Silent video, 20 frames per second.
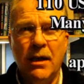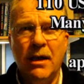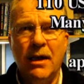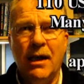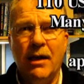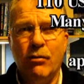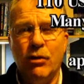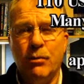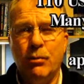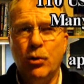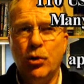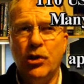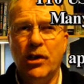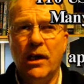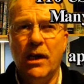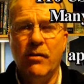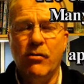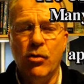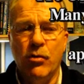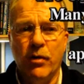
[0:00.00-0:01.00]
He was supposed to
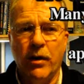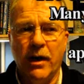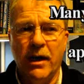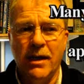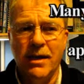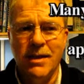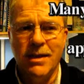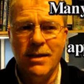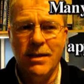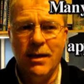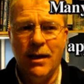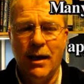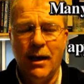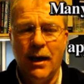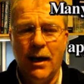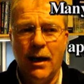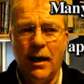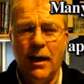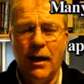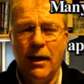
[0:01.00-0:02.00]
give over his,
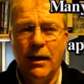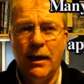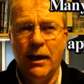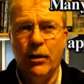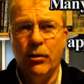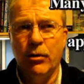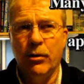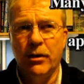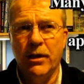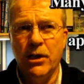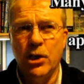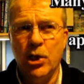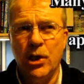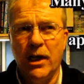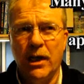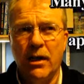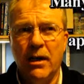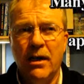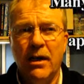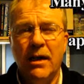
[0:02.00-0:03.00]
later on this
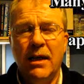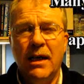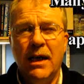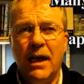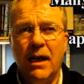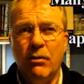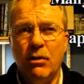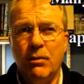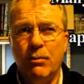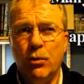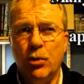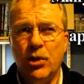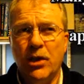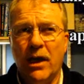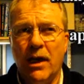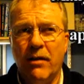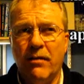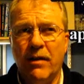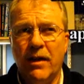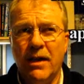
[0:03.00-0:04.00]
year, he was supposed to
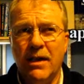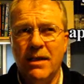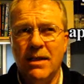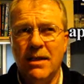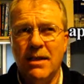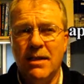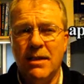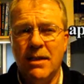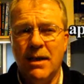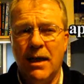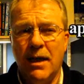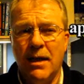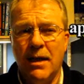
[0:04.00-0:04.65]
give his